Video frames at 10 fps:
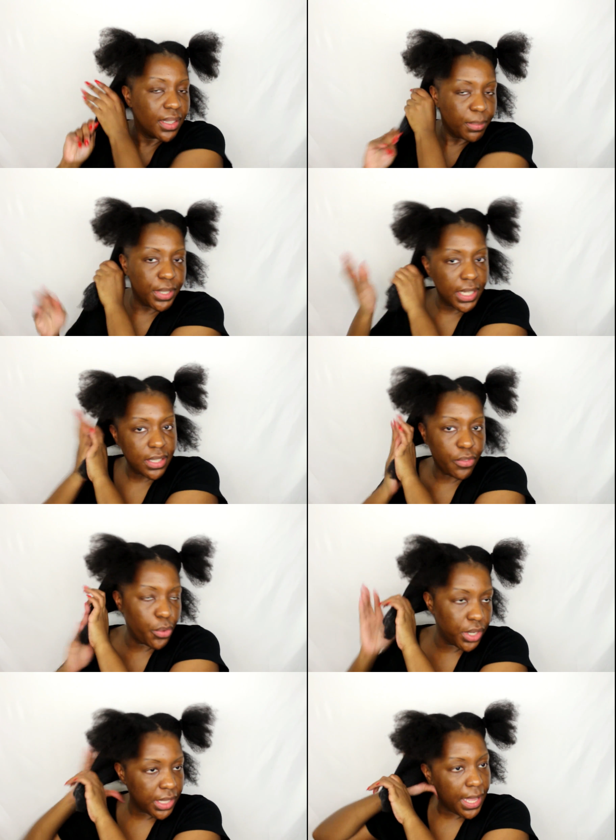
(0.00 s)
Because of
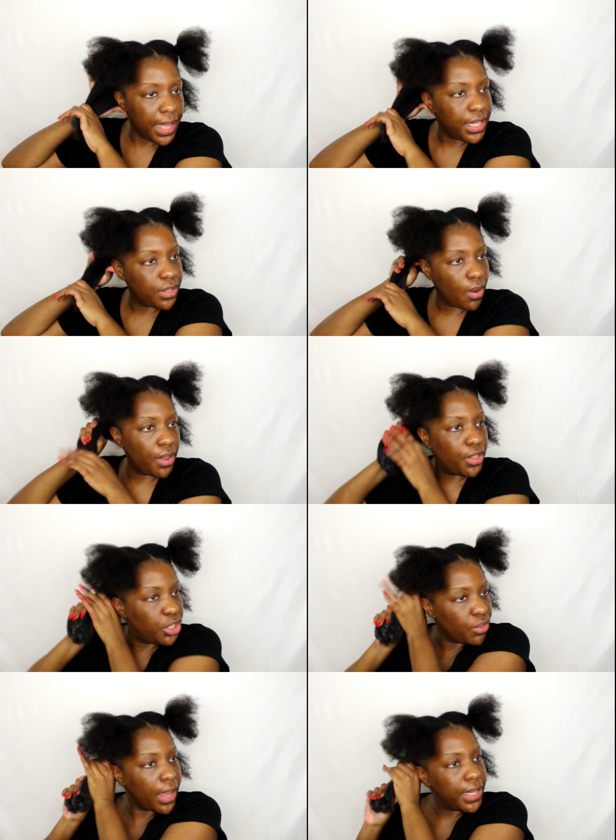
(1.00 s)
course the ends are the
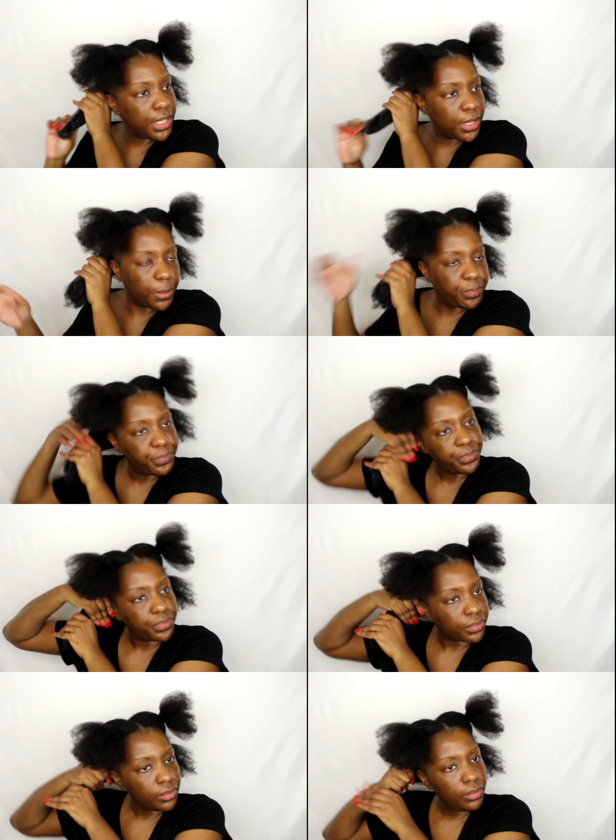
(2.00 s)
driest
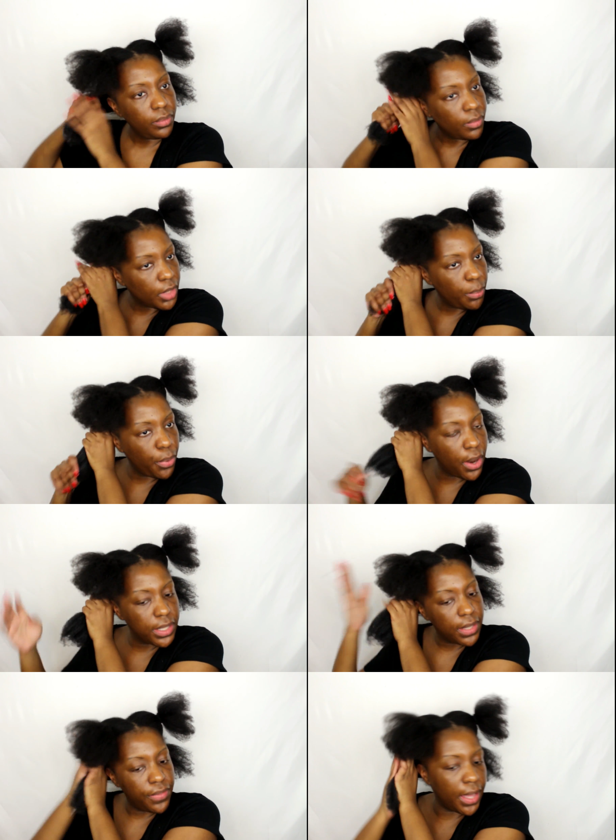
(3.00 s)

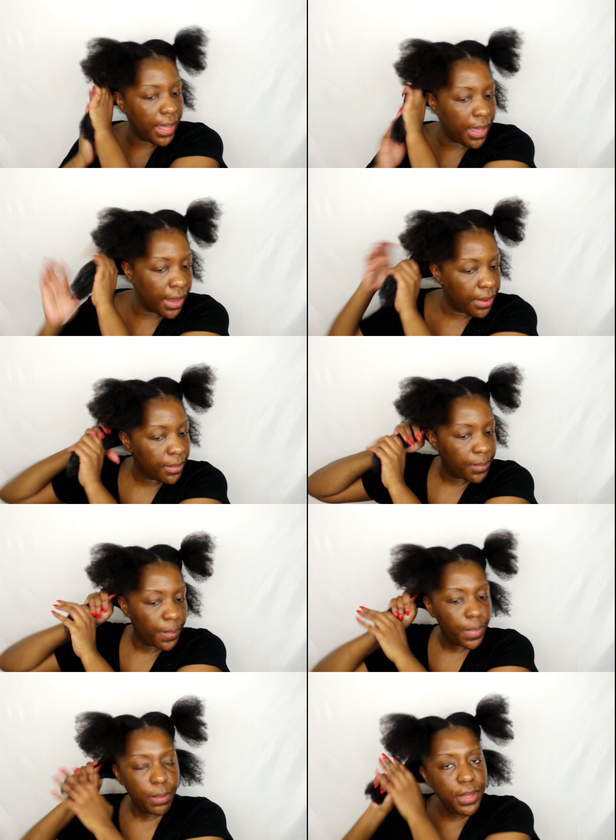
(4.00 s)
parts of the hair,
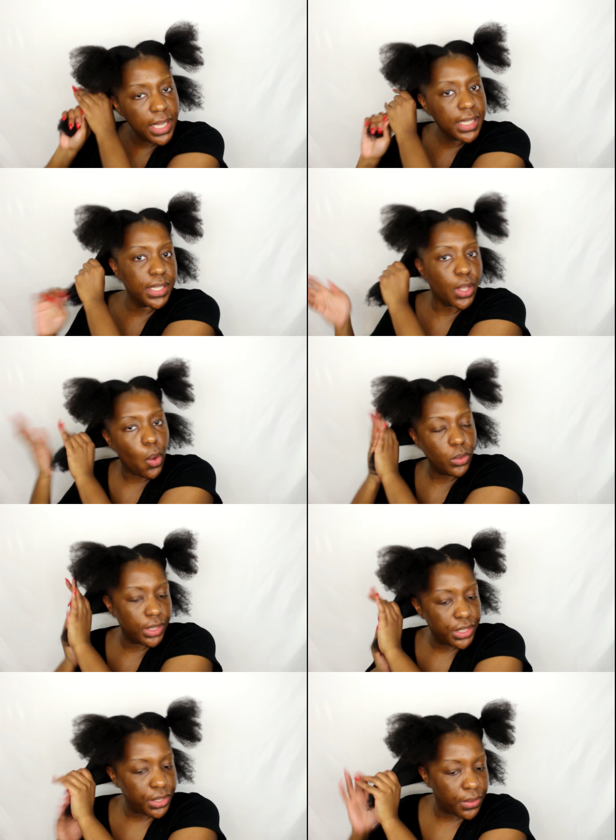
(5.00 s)
because it's the
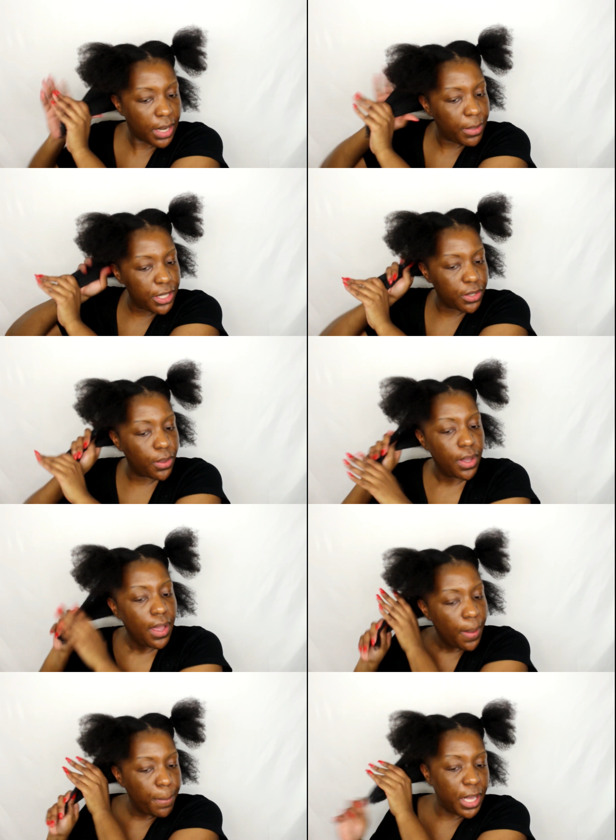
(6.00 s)
oldest, you know what I mean? So
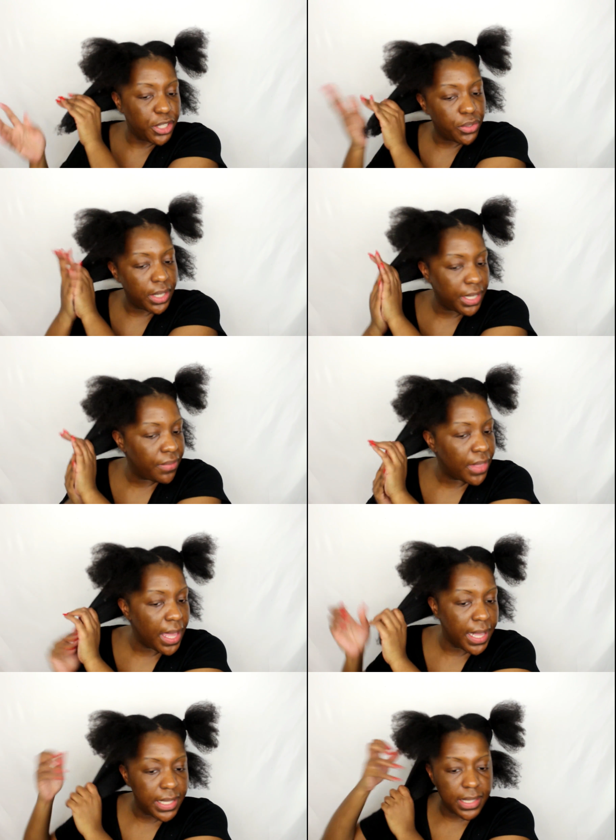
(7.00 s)
make sure to give
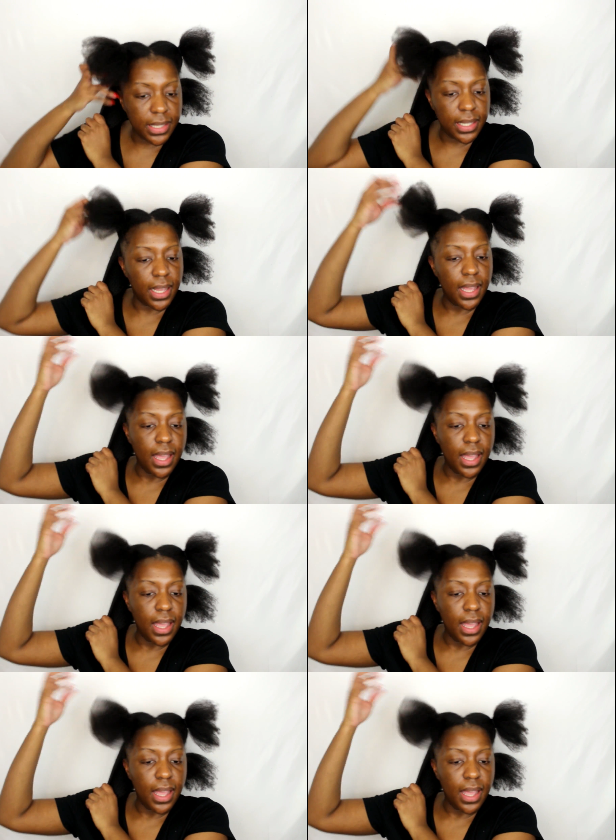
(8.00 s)
the ends